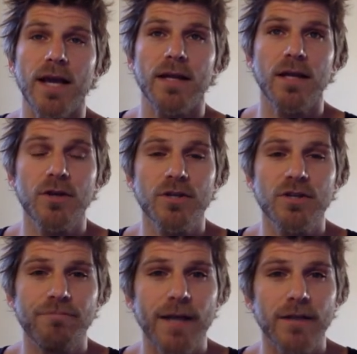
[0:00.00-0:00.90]
and a huge
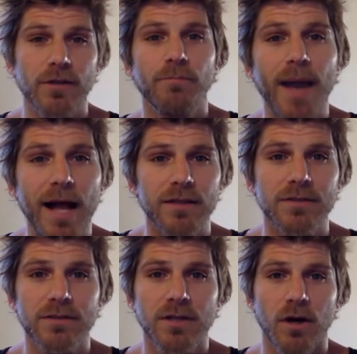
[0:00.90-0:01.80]
effect on your
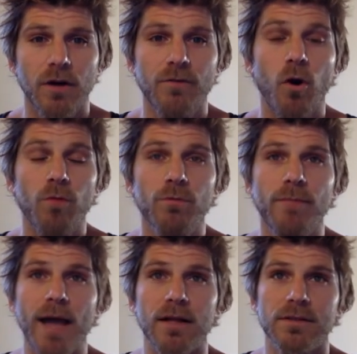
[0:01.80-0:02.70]
balance of your hormone
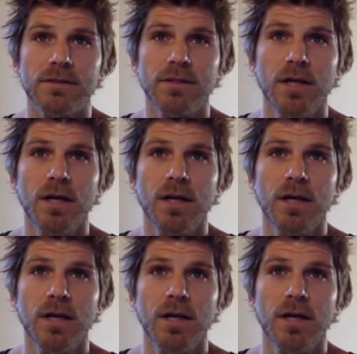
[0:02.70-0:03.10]
balance.